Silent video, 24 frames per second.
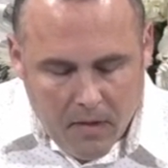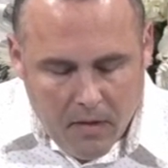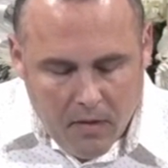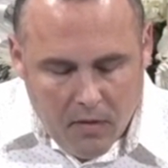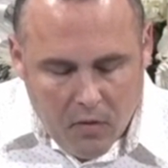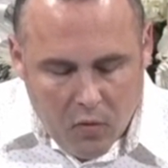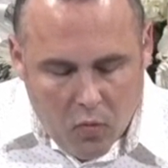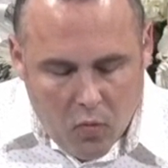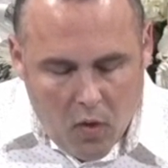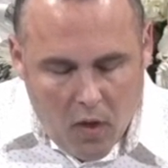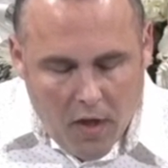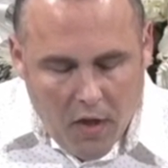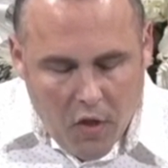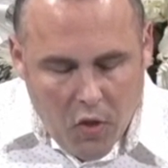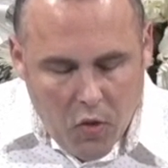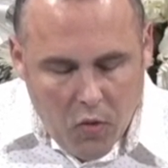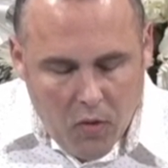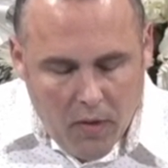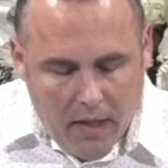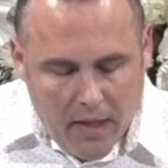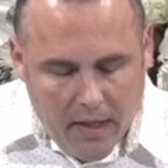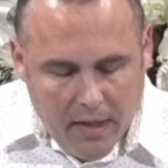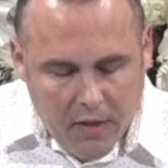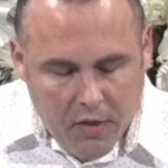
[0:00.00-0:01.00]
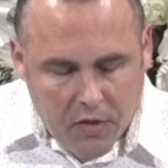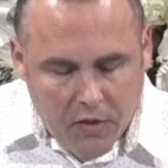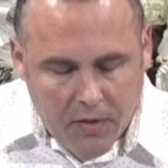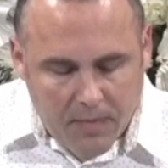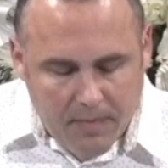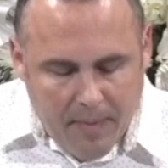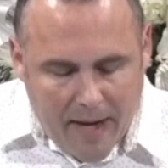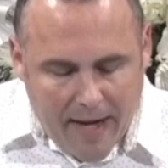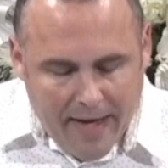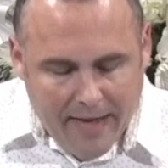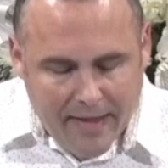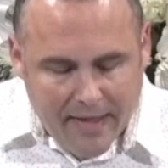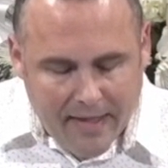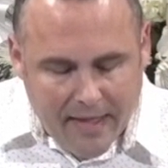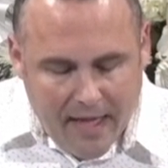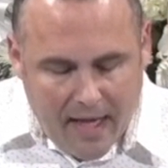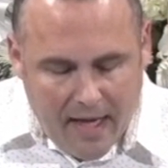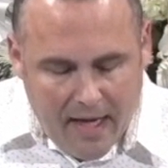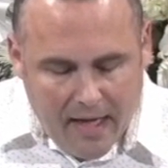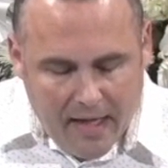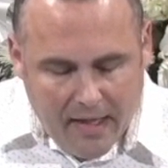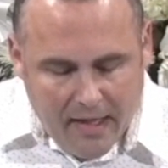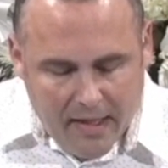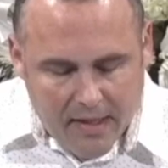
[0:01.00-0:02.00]
The one who enters by the
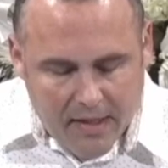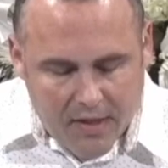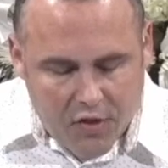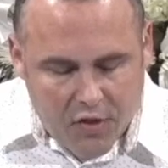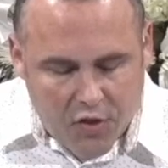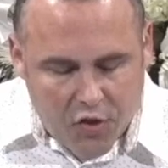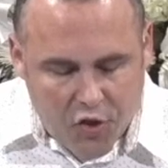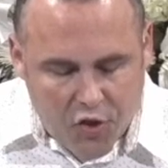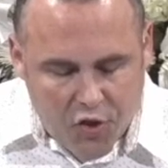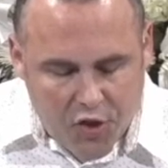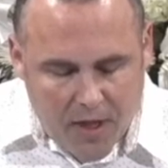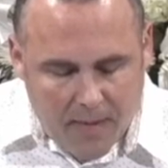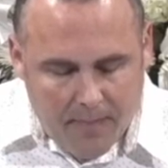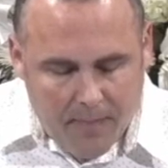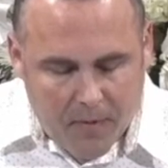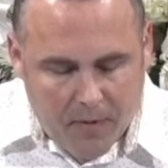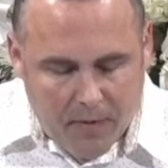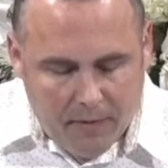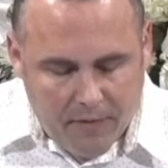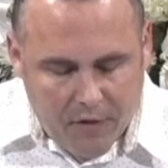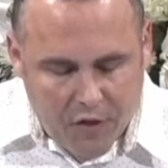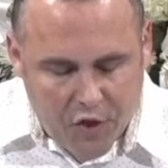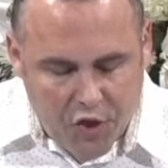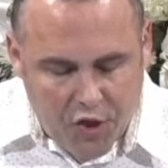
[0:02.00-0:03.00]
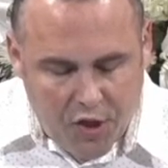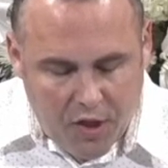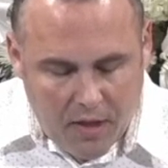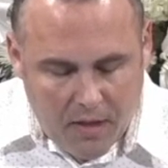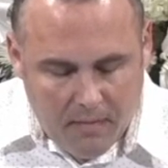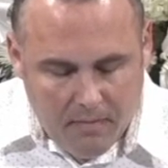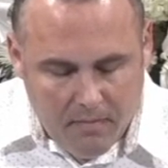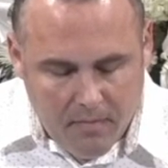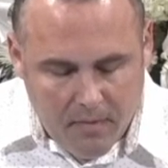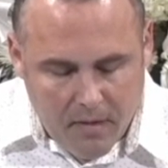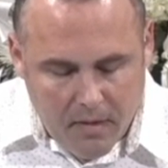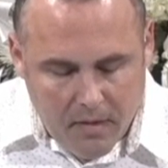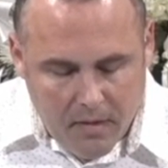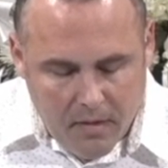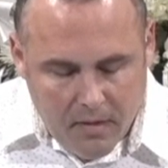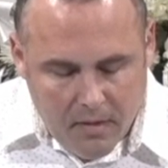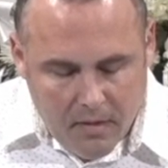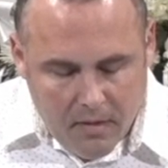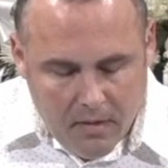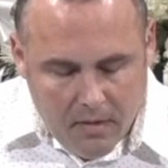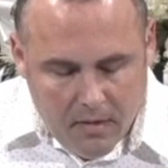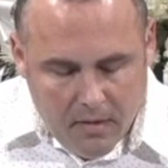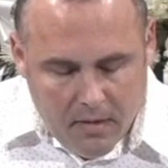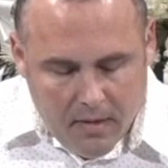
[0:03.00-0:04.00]
gate is the shepherd of the sheep.
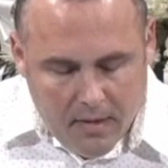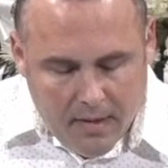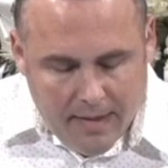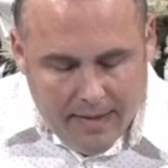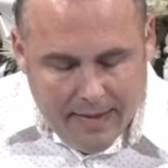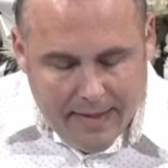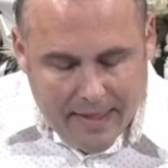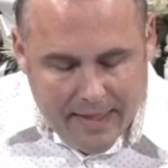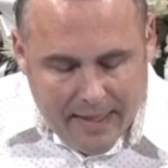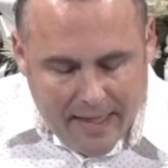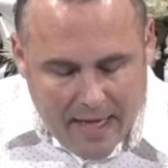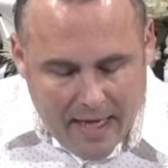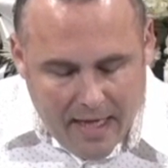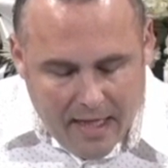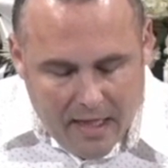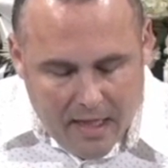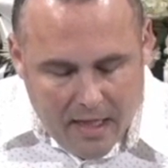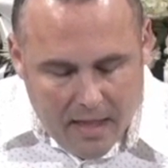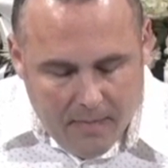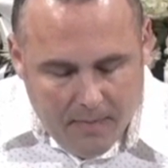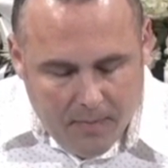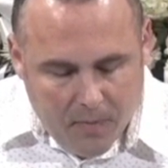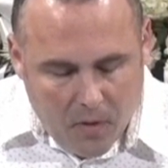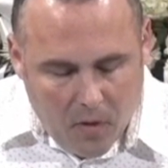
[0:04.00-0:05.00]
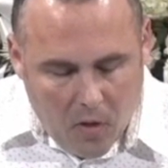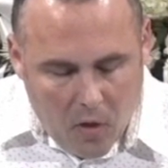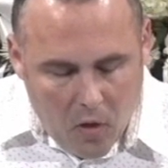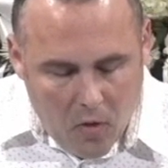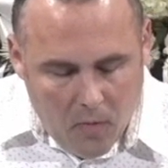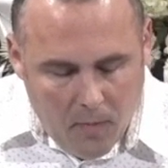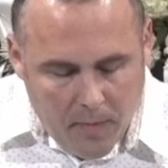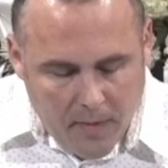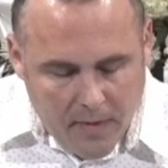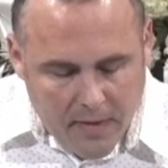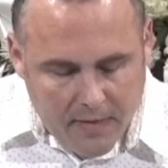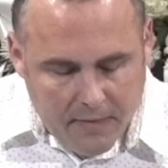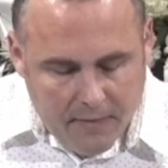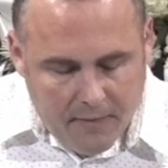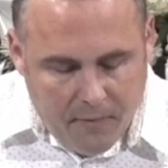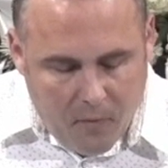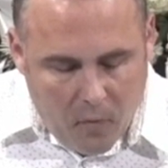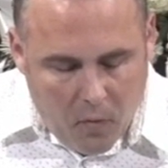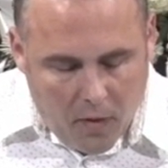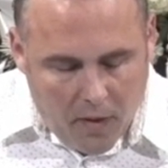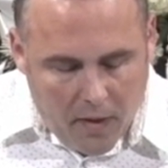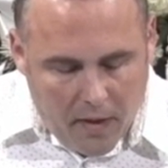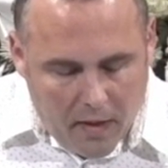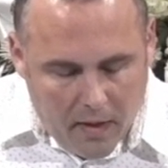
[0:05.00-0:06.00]
The gatekeeper opens it
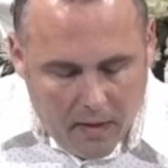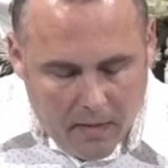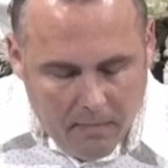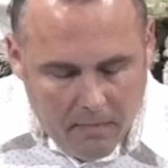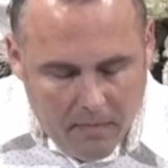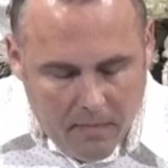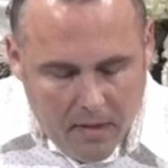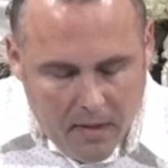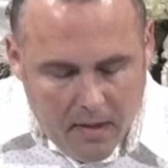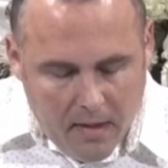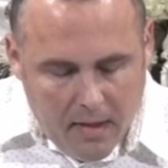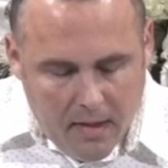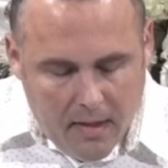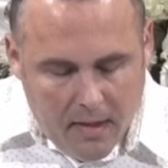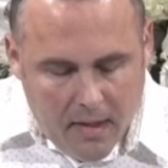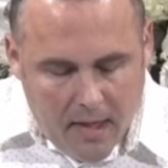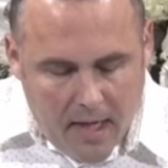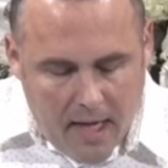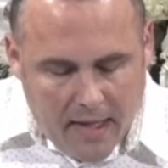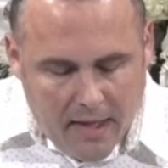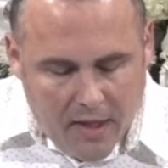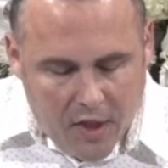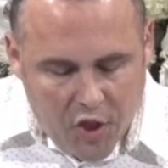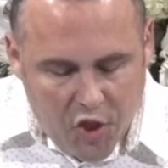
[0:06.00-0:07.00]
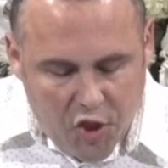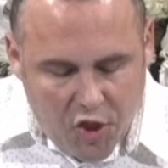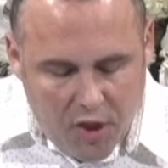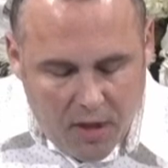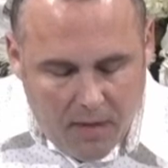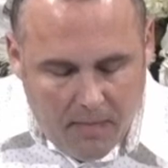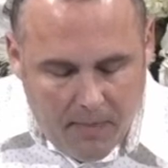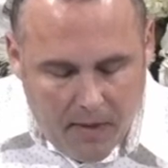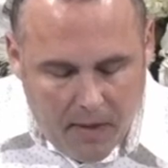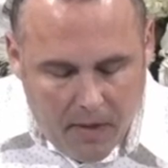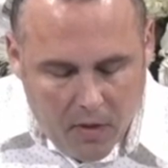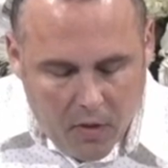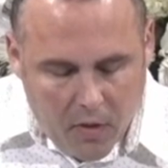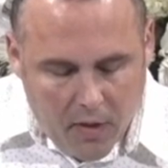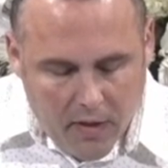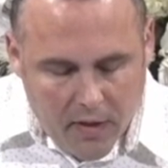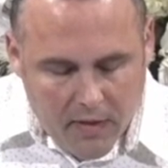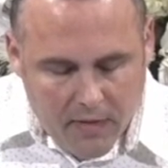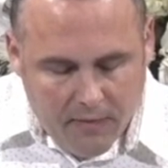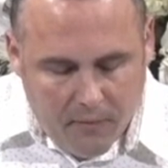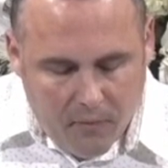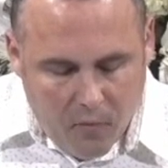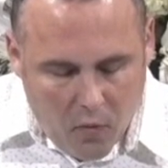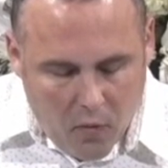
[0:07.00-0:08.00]
for him, and the sheep hear
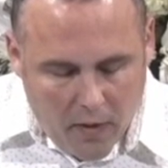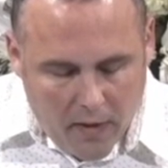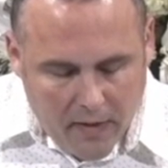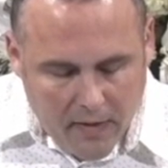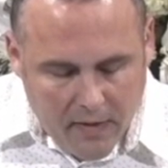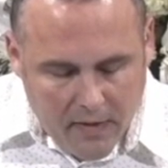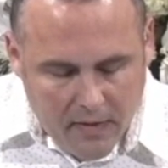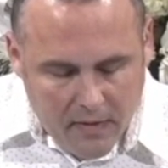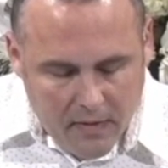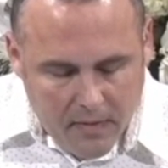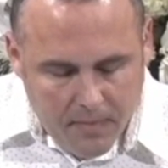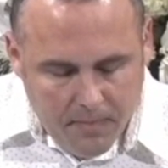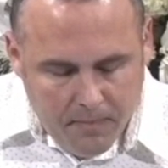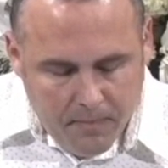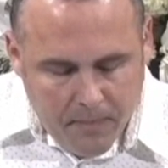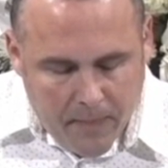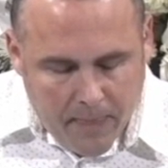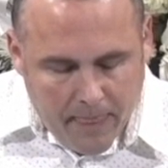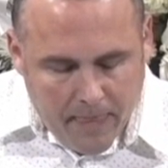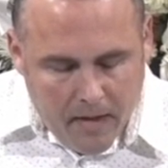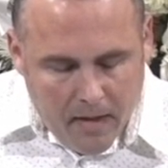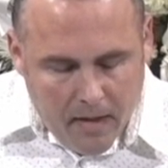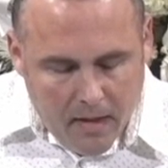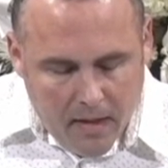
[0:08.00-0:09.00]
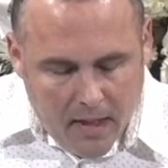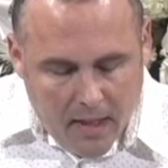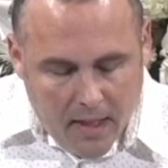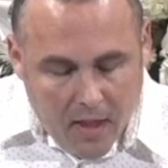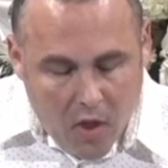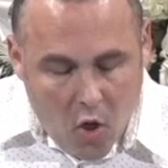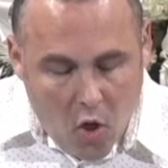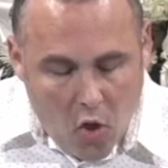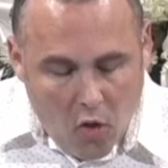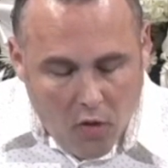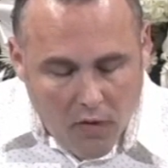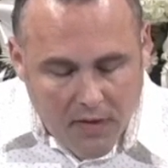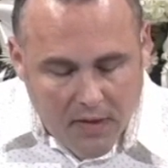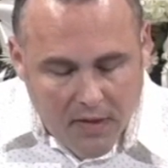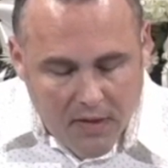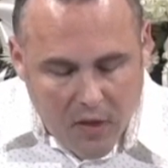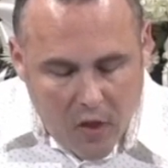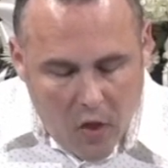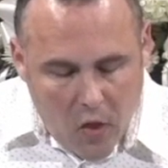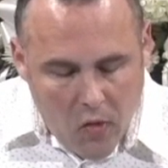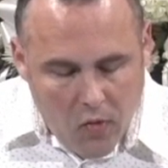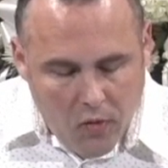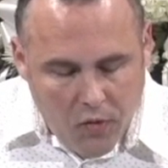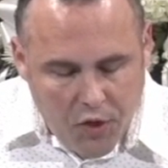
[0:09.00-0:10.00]
his voice. He calls his
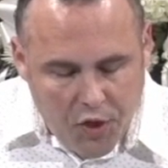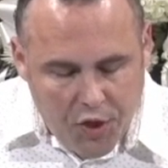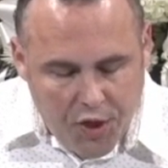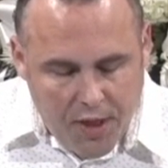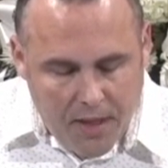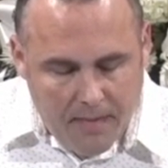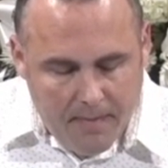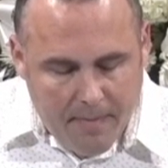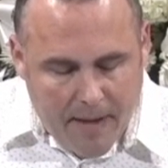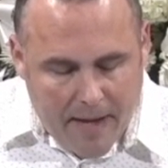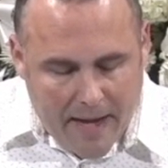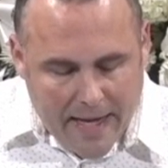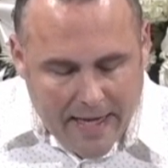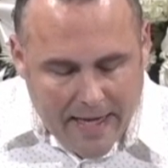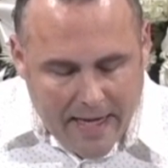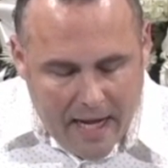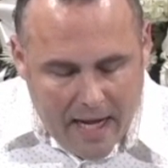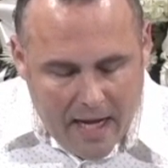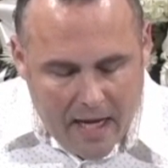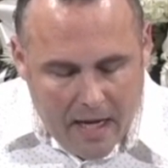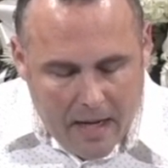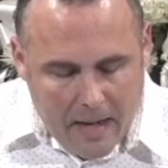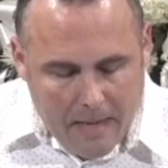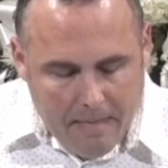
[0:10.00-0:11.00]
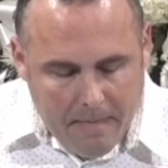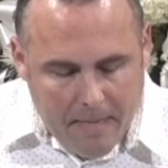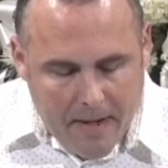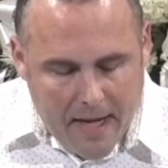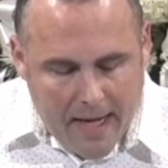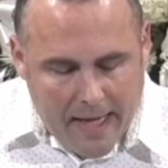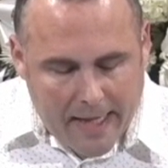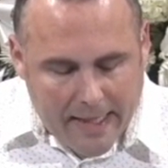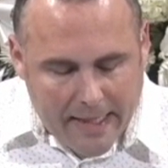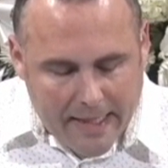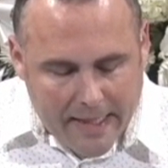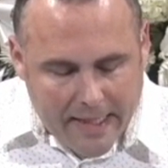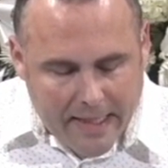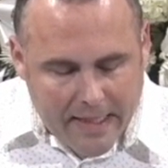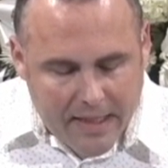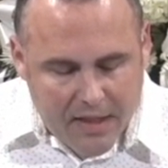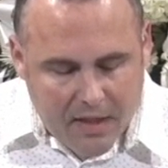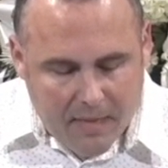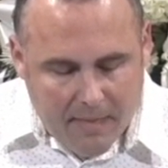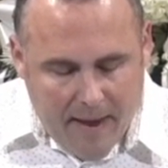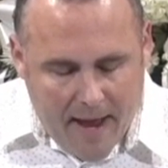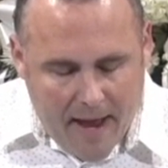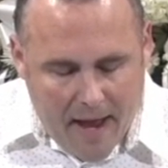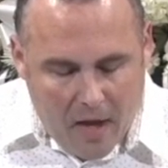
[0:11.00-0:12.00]
own sheep by name and
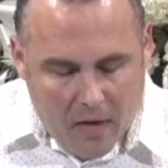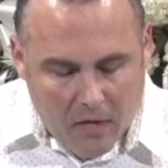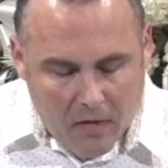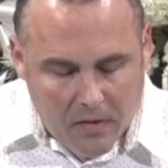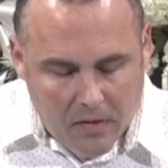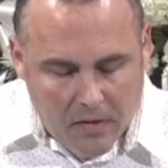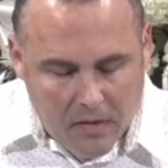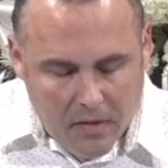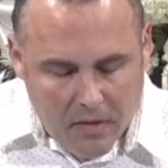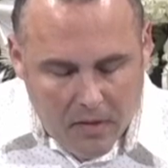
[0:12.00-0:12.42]
leads them out.